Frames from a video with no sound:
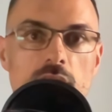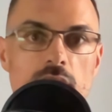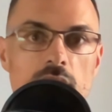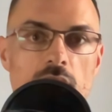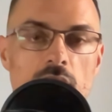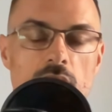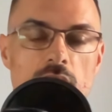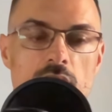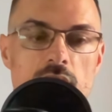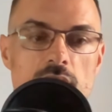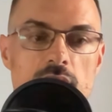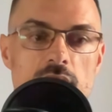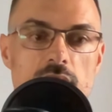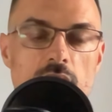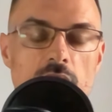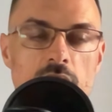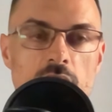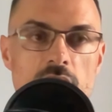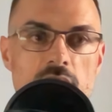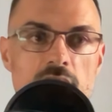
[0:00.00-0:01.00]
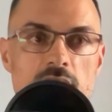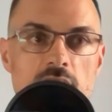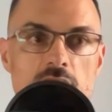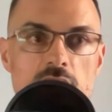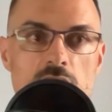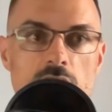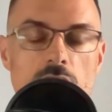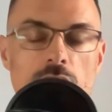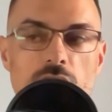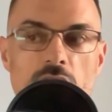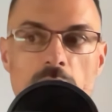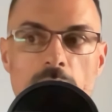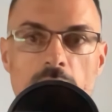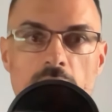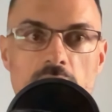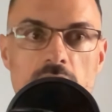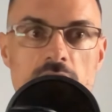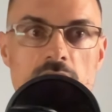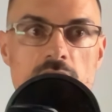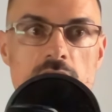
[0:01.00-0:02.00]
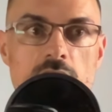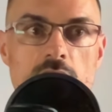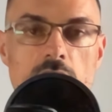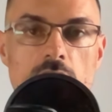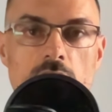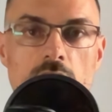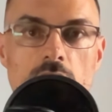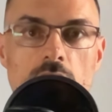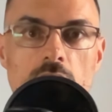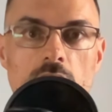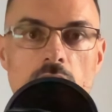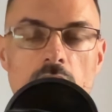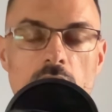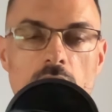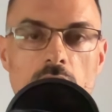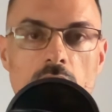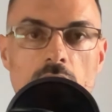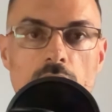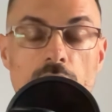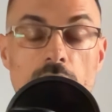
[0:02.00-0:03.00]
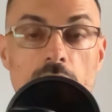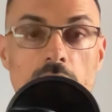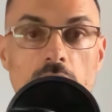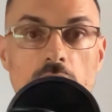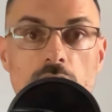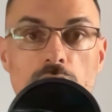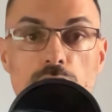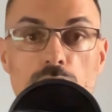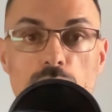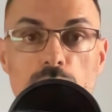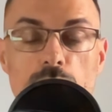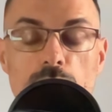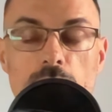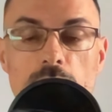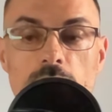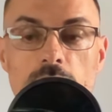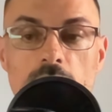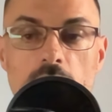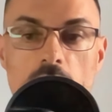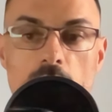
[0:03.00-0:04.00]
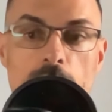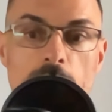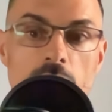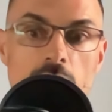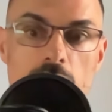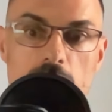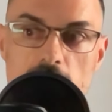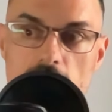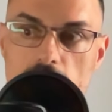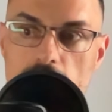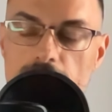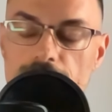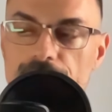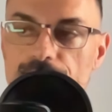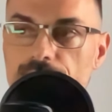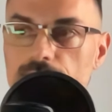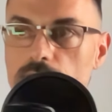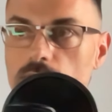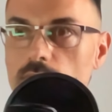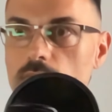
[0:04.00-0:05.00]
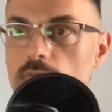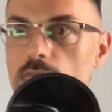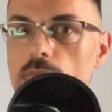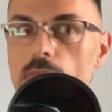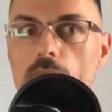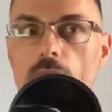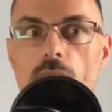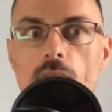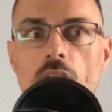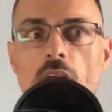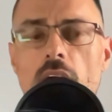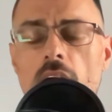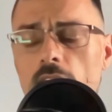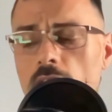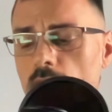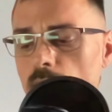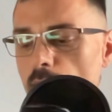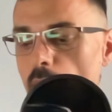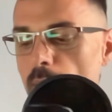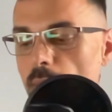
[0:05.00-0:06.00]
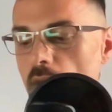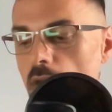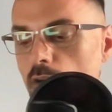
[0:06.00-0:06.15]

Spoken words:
There is an instance of Emacs running Doom Emacs, and maybe I'm